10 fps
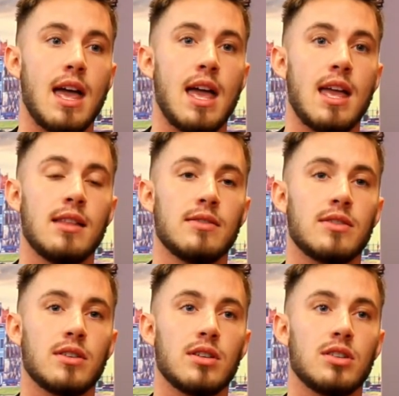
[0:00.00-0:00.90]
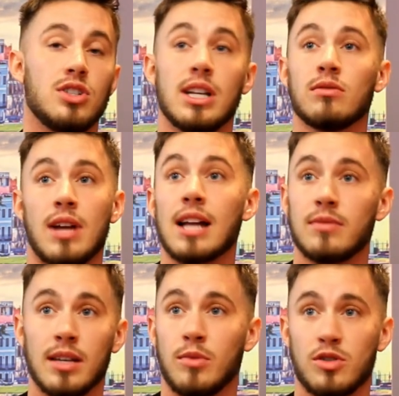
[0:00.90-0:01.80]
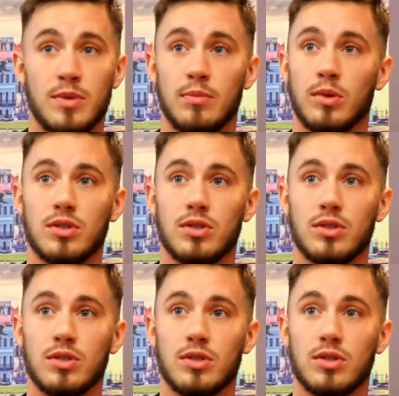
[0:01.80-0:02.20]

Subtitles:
And she didn't react like most people.